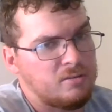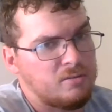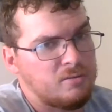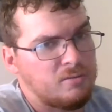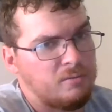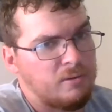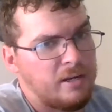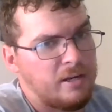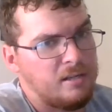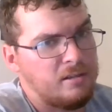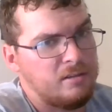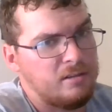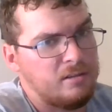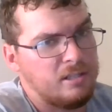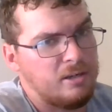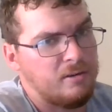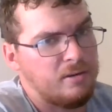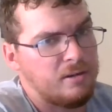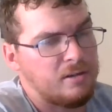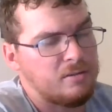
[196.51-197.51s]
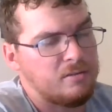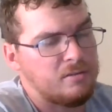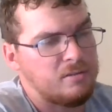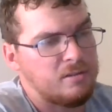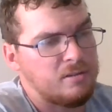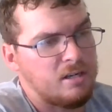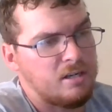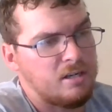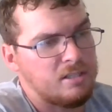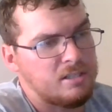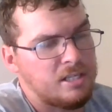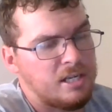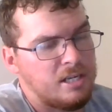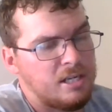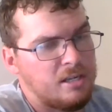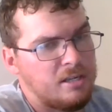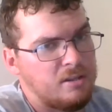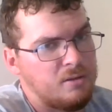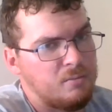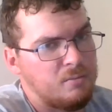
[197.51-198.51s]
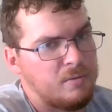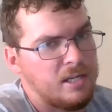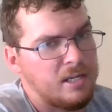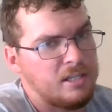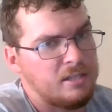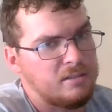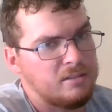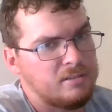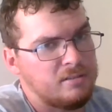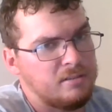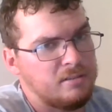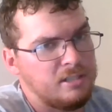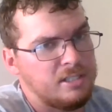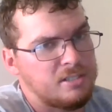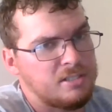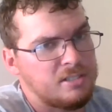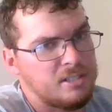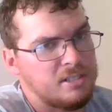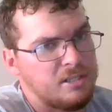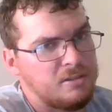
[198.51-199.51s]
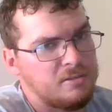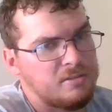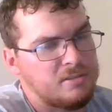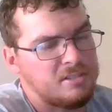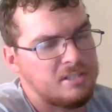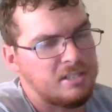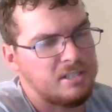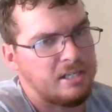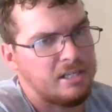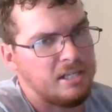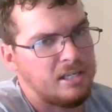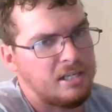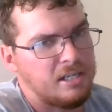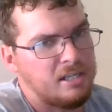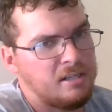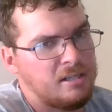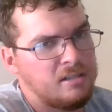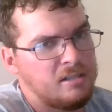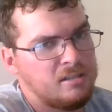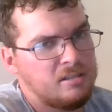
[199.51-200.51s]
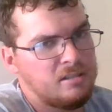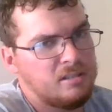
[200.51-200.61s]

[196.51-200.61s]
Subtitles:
great lyrical content, and the way the lead singer's singing it